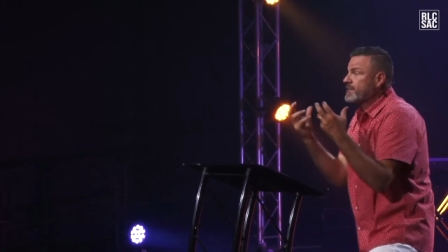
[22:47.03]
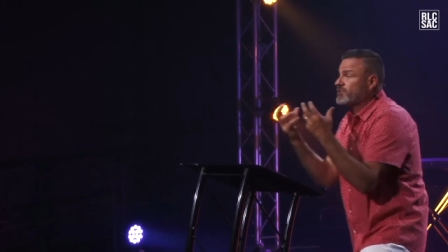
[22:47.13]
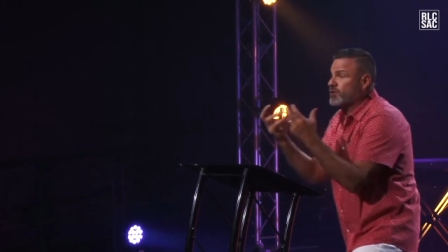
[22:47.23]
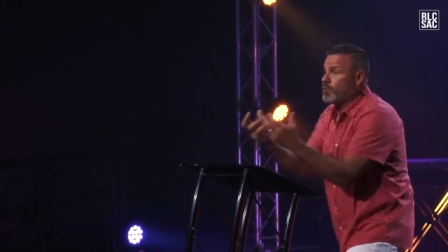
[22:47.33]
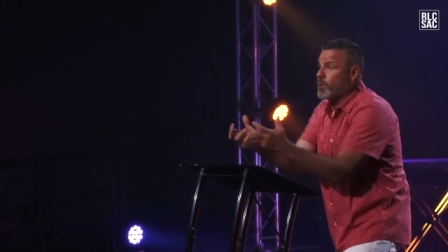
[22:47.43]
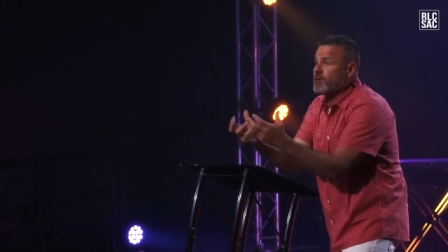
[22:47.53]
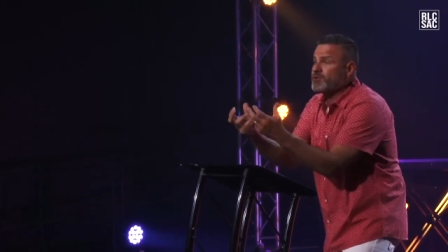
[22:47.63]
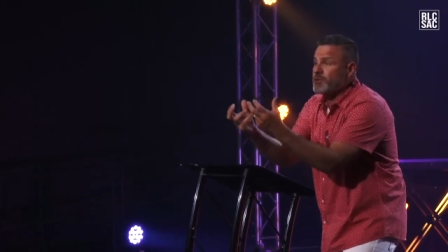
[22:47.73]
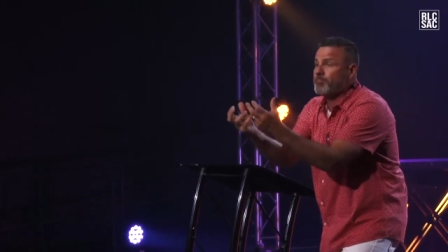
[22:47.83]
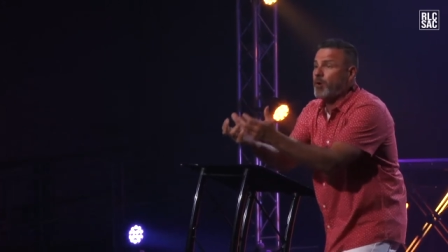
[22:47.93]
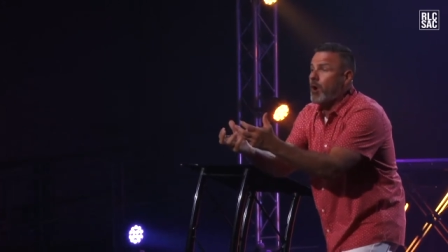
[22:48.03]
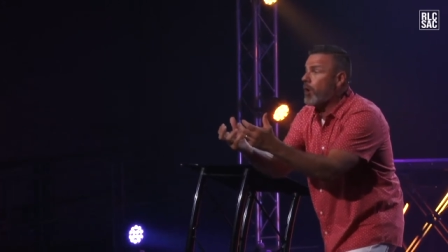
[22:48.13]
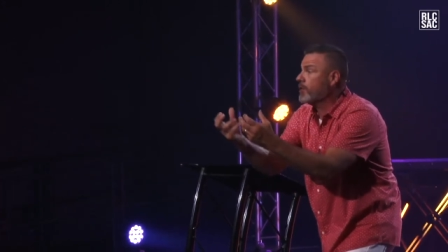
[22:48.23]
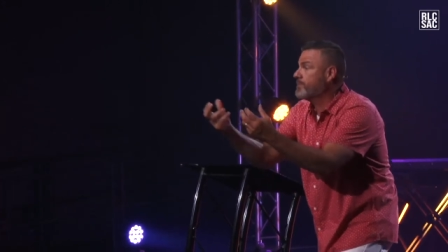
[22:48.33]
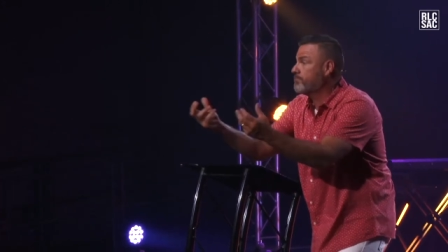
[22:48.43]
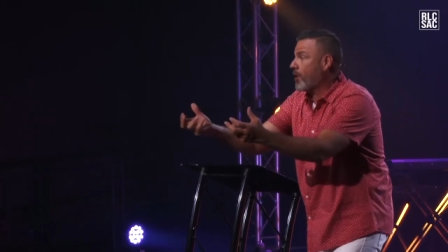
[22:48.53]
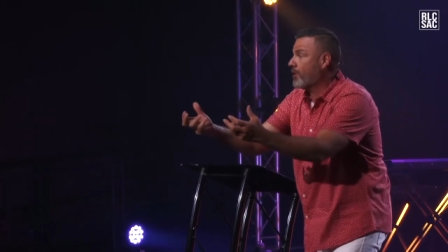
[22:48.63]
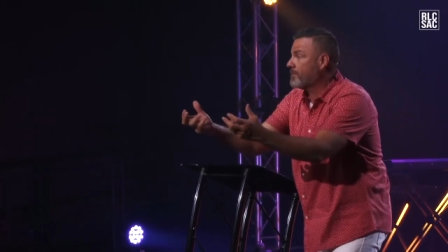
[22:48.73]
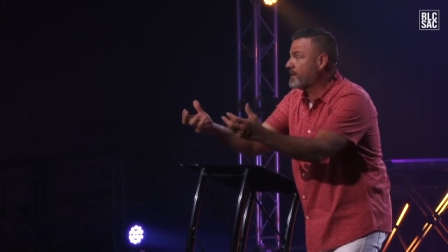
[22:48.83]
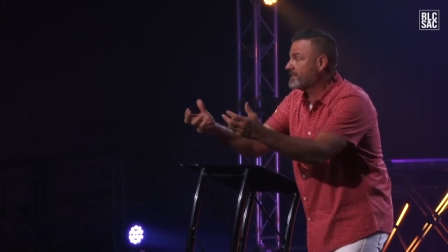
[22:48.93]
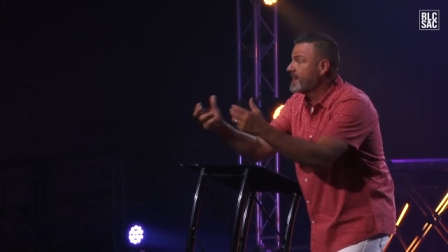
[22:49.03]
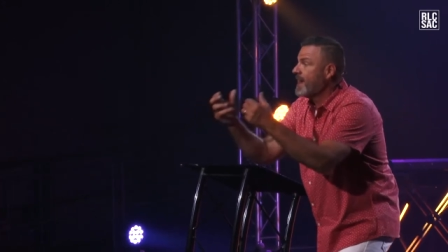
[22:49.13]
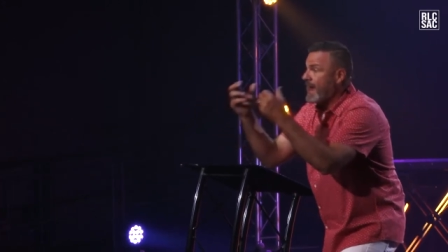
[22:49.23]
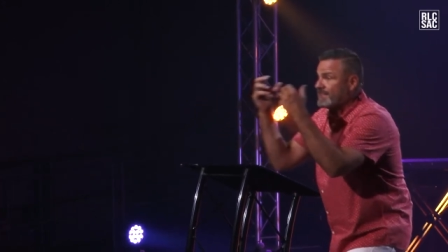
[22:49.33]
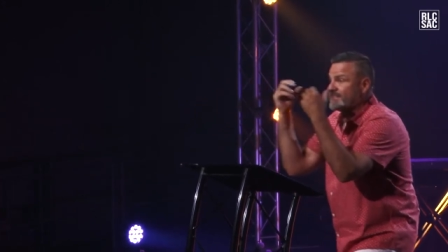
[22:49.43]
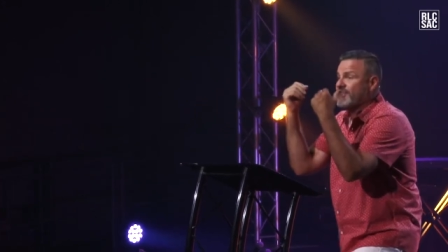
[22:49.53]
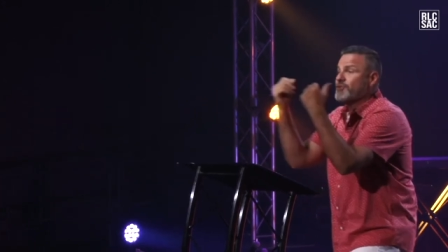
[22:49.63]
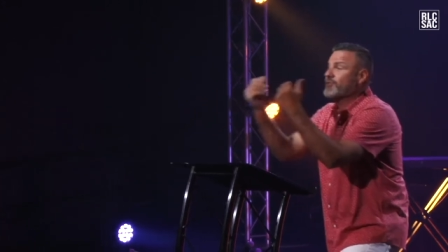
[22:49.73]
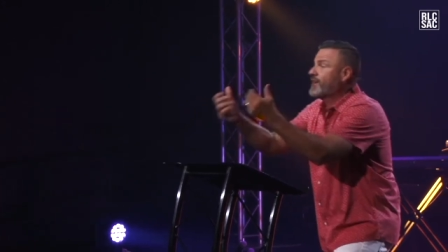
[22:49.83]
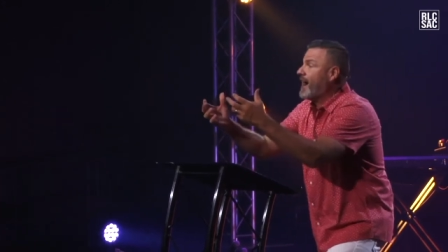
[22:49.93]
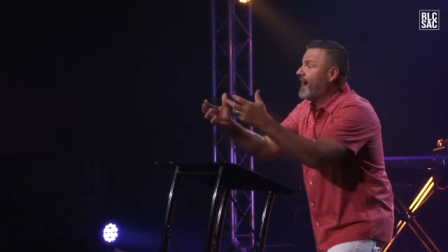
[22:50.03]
things to worship Paul and Barnabas and said, you're